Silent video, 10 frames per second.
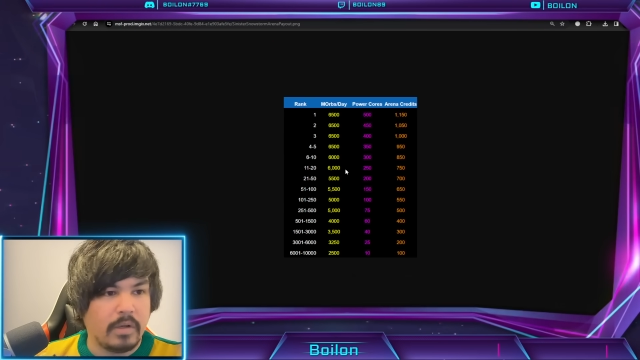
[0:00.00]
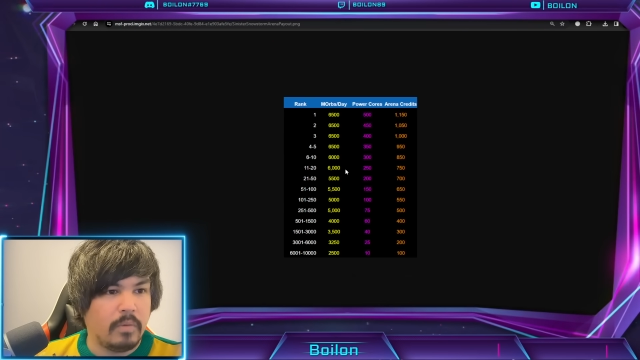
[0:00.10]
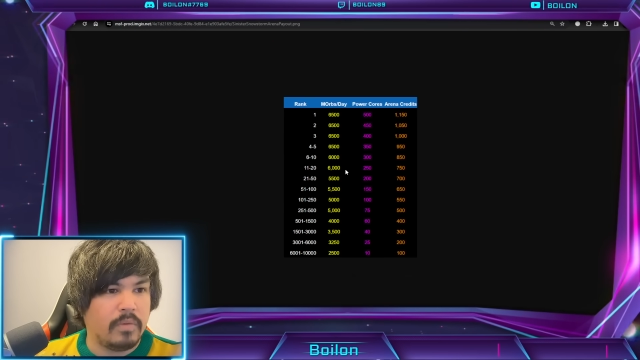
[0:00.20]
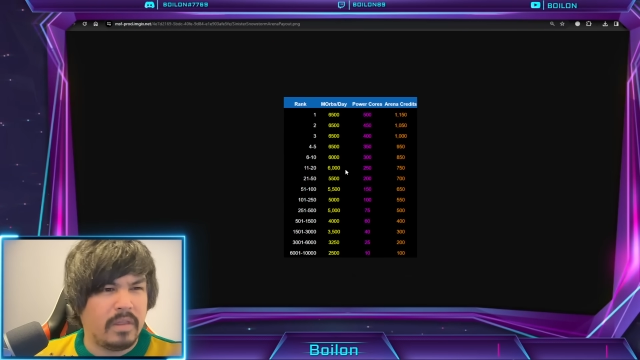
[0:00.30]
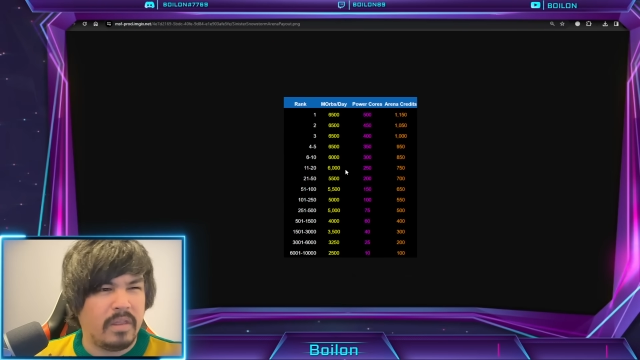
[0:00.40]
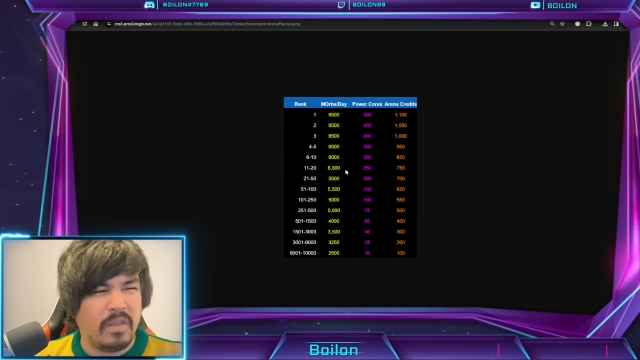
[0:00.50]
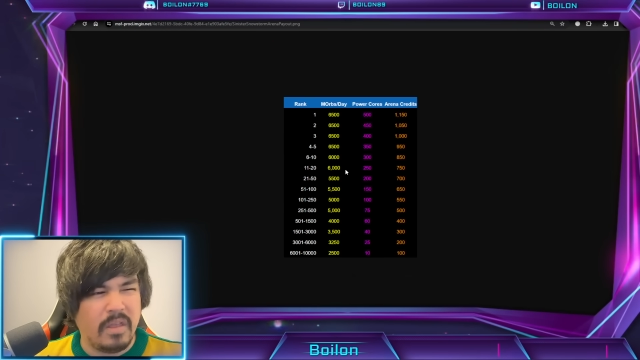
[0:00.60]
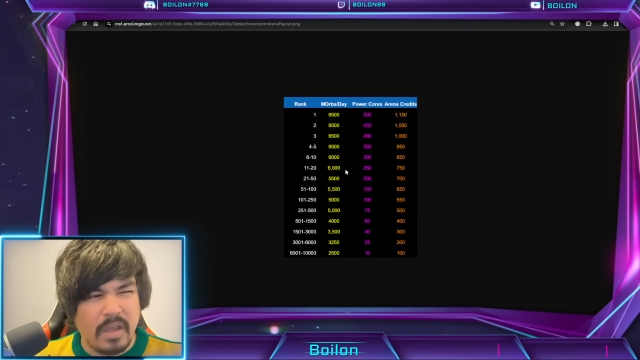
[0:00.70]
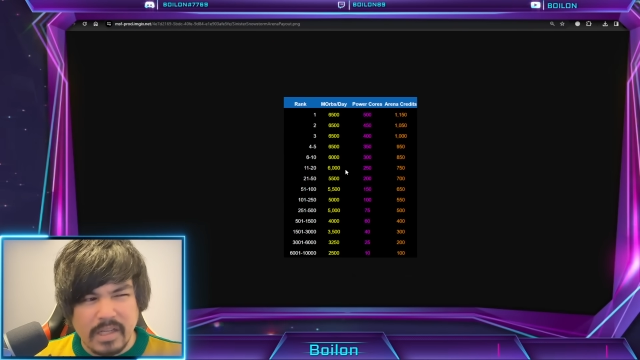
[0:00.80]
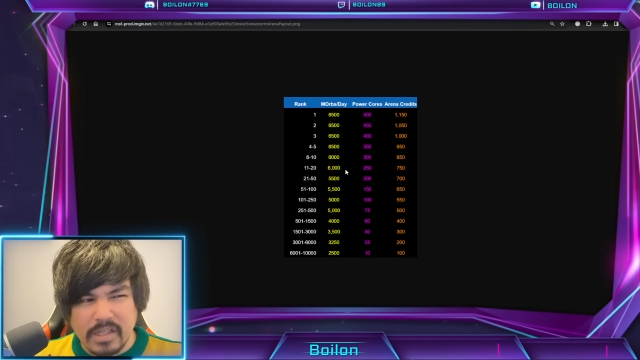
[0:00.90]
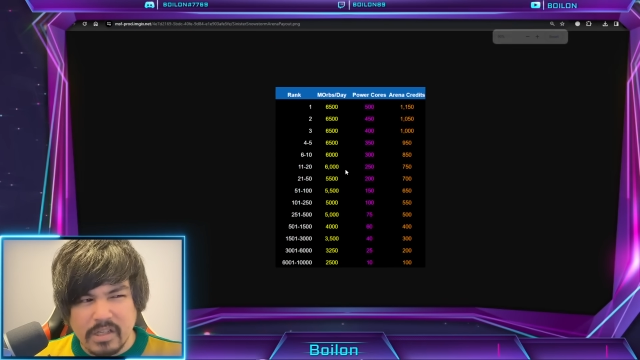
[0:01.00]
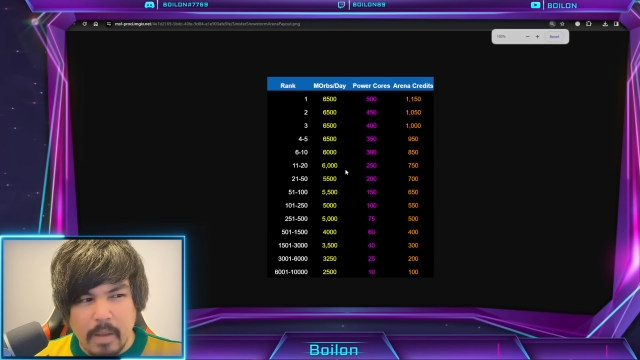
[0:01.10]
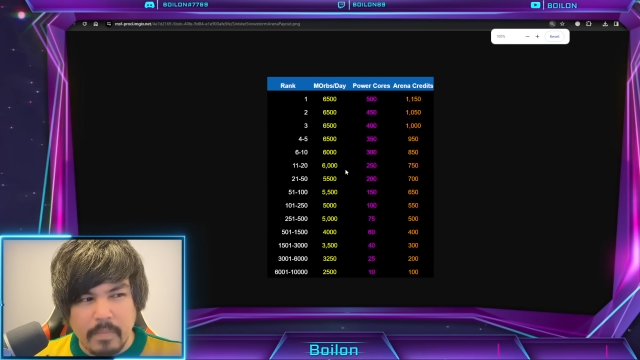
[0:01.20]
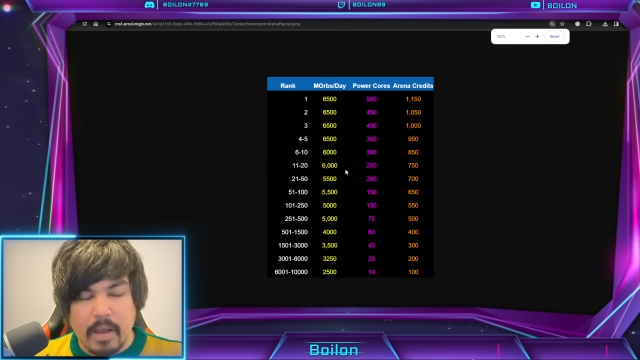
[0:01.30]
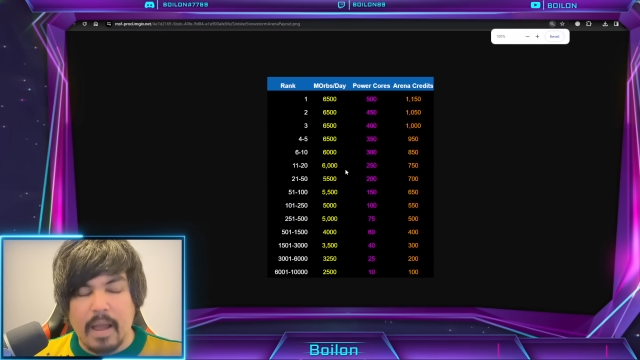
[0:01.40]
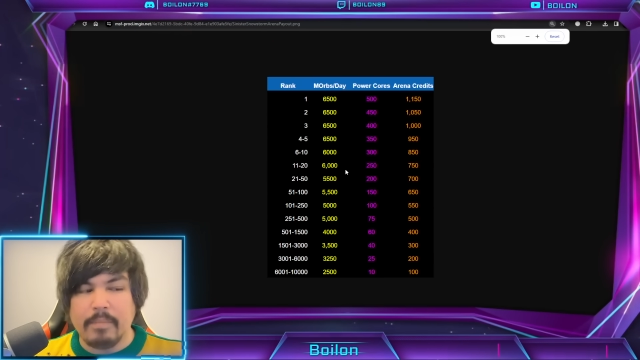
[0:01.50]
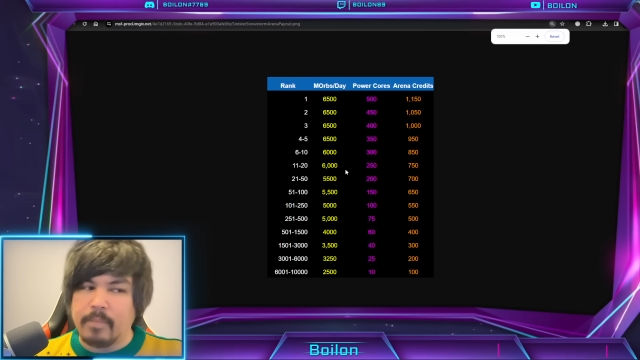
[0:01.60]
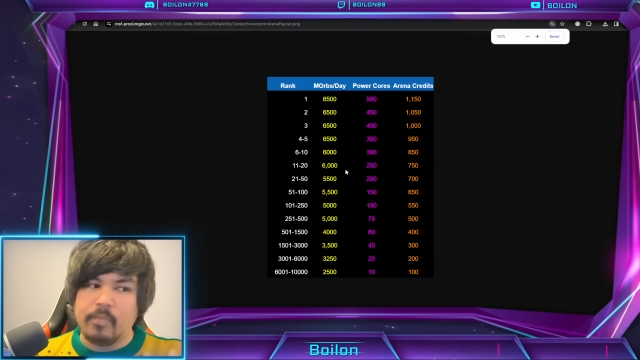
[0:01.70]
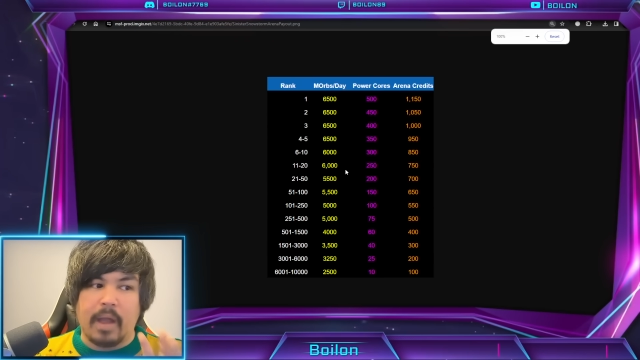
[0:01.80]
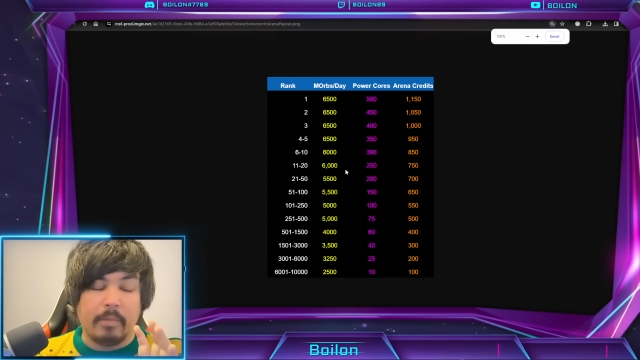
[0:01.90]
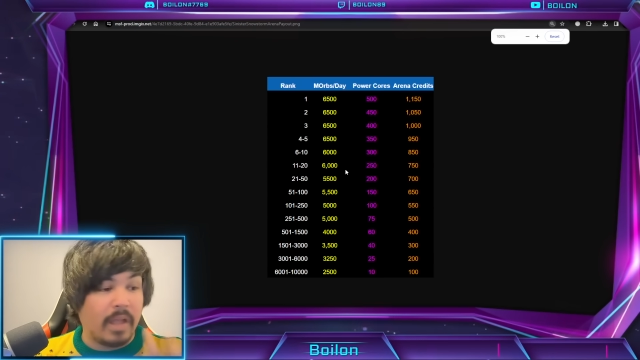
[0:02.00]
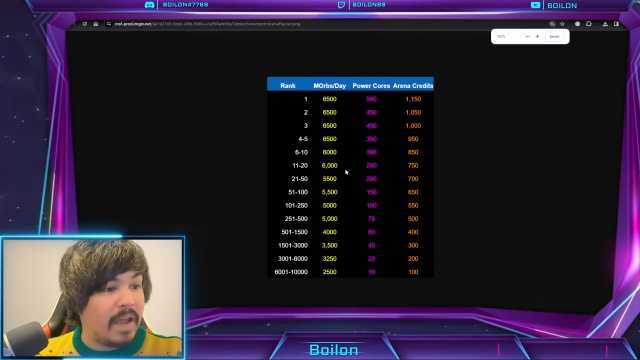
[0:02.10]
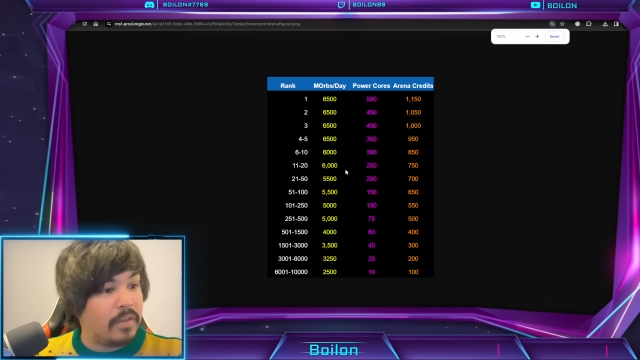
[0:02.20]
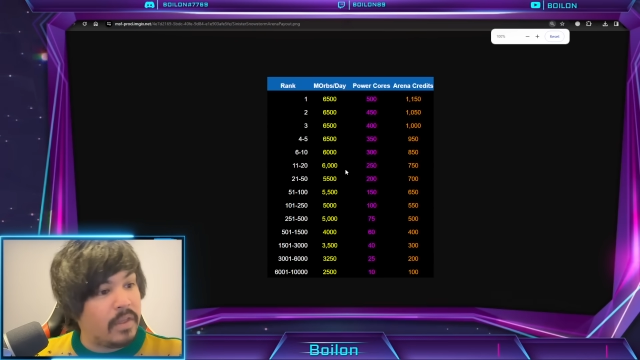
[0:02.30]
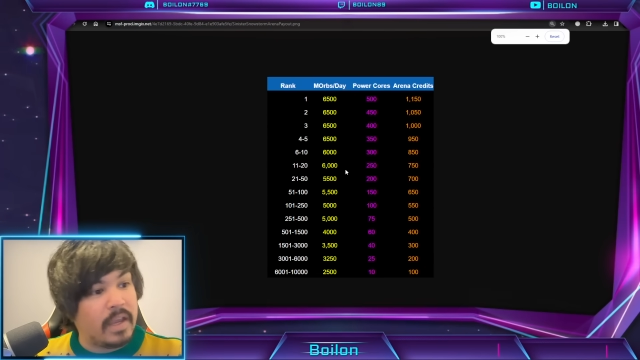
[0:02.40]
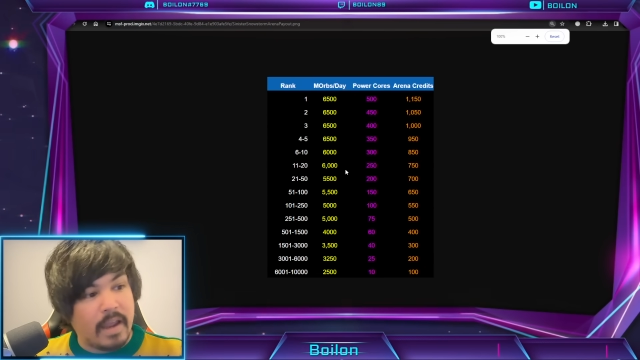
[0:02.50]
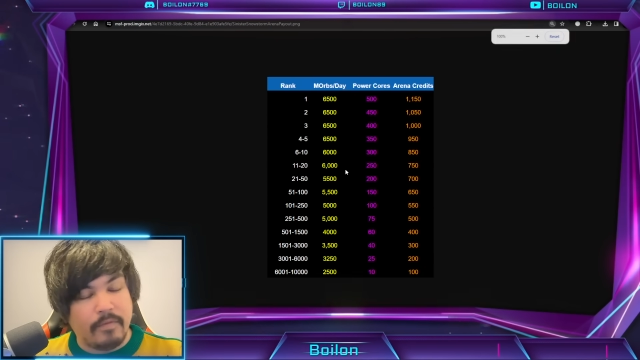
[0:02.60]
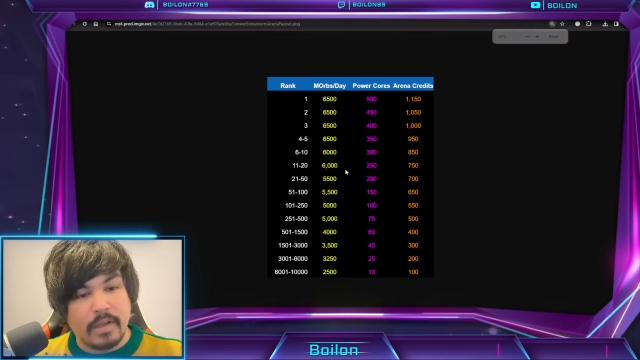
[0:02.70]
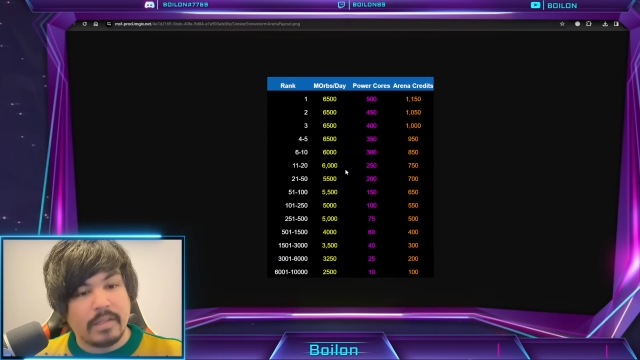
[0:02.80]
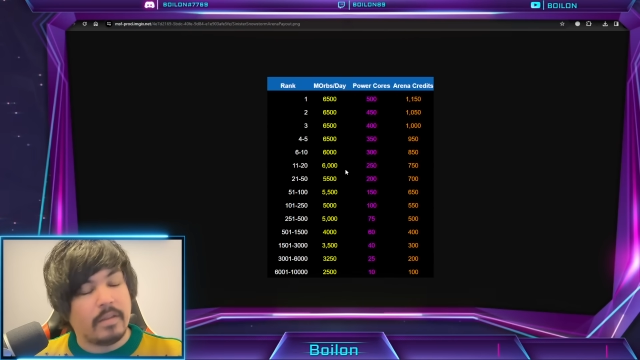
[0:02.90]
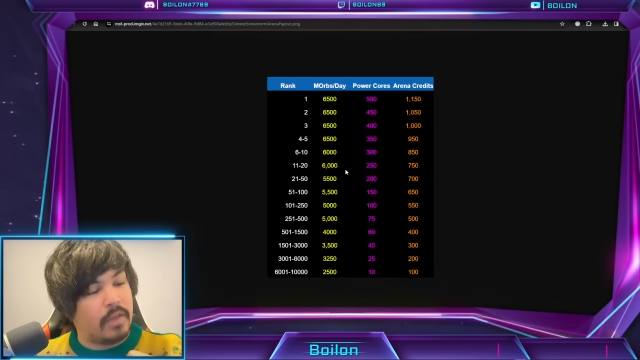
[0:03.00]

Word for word: So this some I'm I'm glad that they gave this.